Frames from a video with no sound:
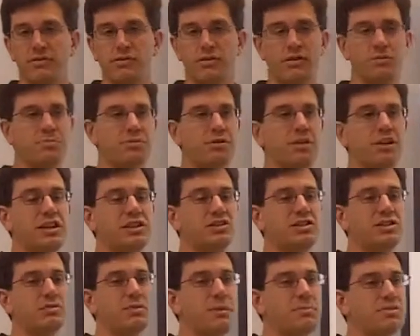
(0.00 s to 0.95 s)
There are
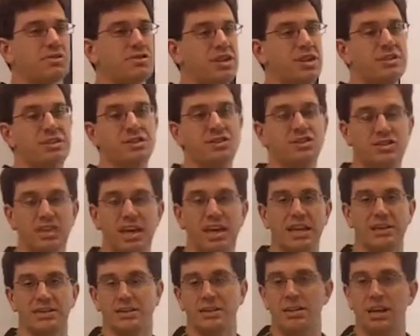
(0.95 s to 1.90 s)
police that represent the
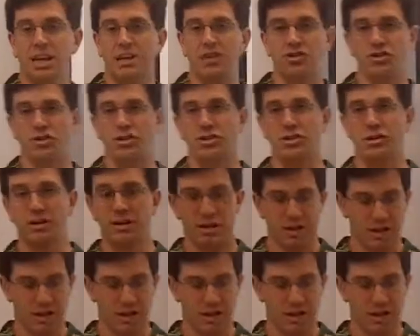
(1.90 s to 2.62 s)
state, the nation.